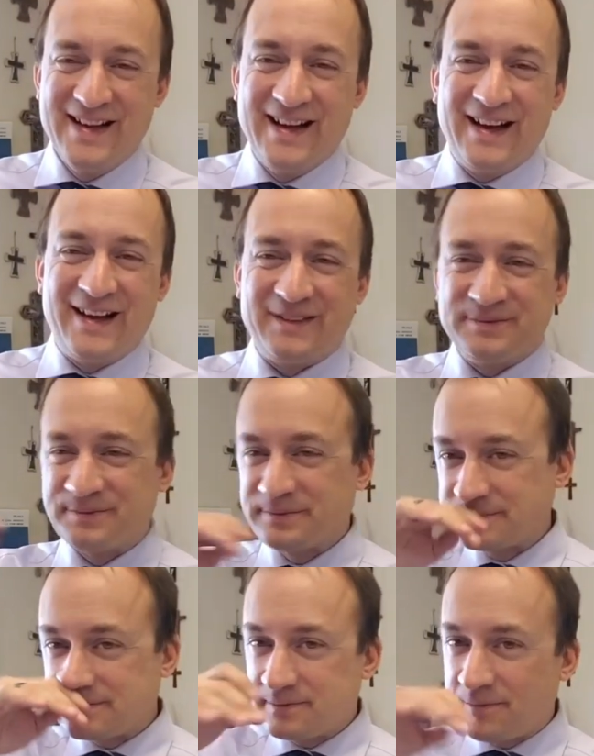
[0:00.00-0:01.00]
Um,
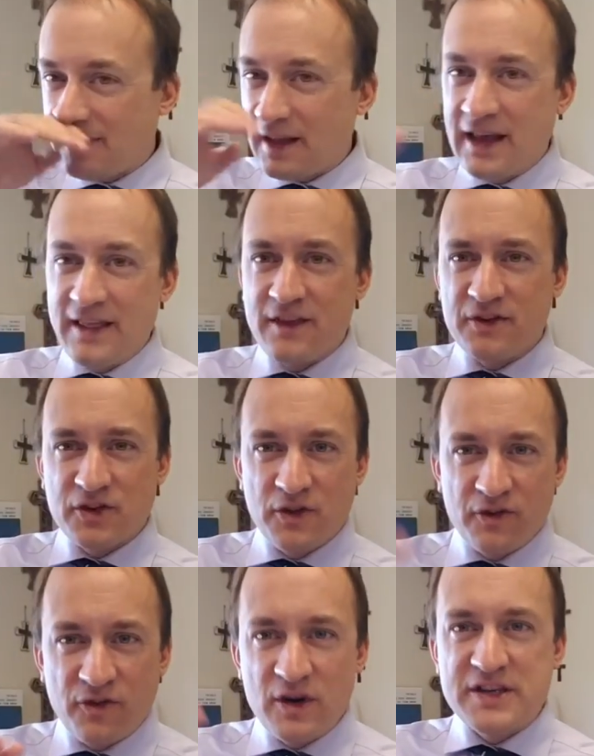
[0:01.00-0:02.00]
and the, so the
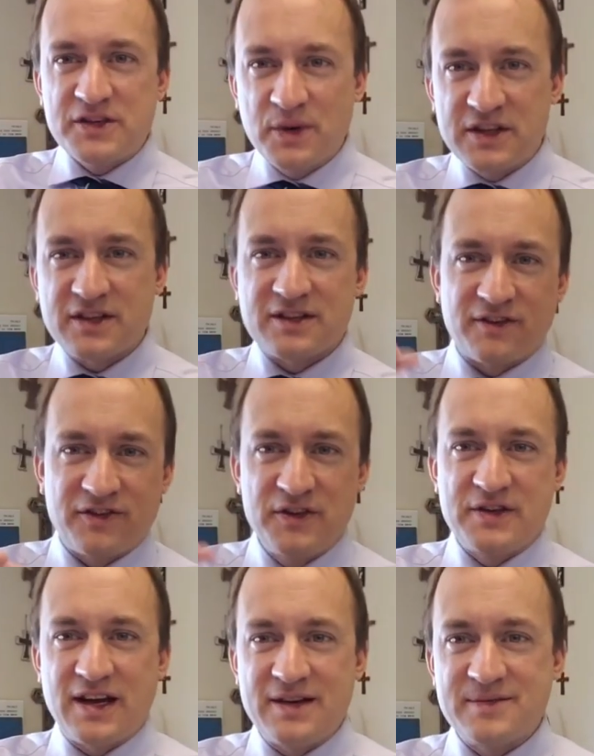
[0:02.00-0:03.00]
voice switches a few
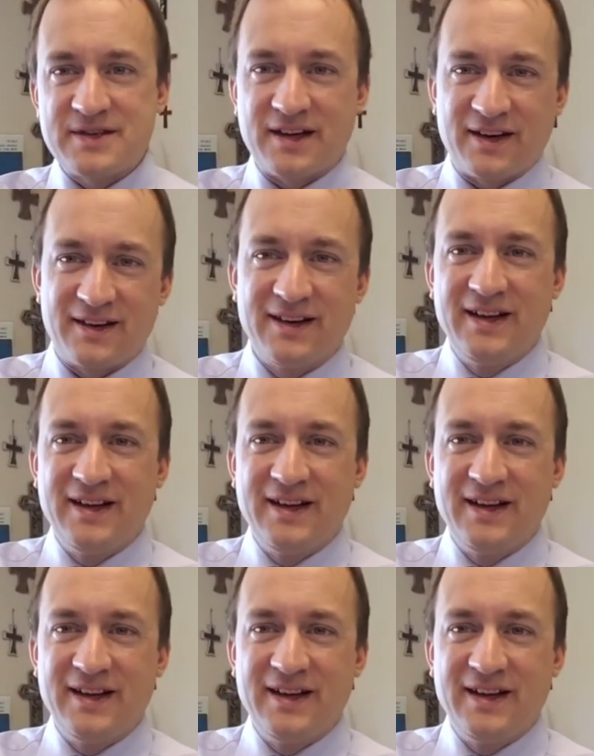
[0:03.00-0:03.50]
times here.